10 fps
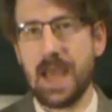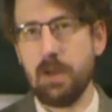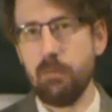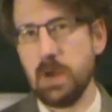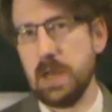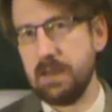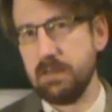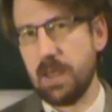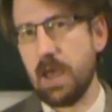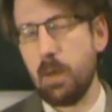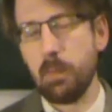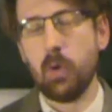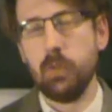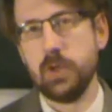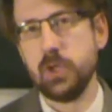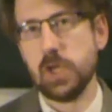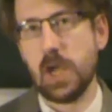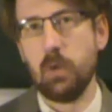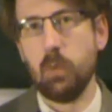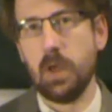and release that up on the
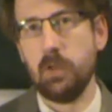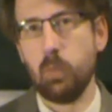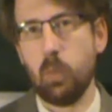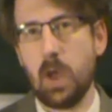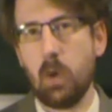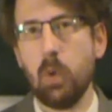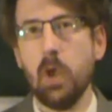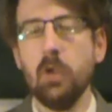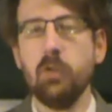channel as well.